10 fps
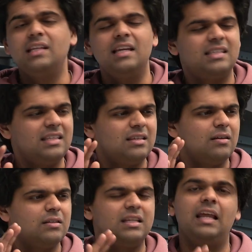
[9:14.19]
It's
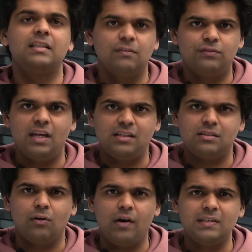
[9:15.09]
a selective
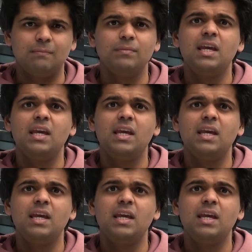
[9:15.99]
taste, all right?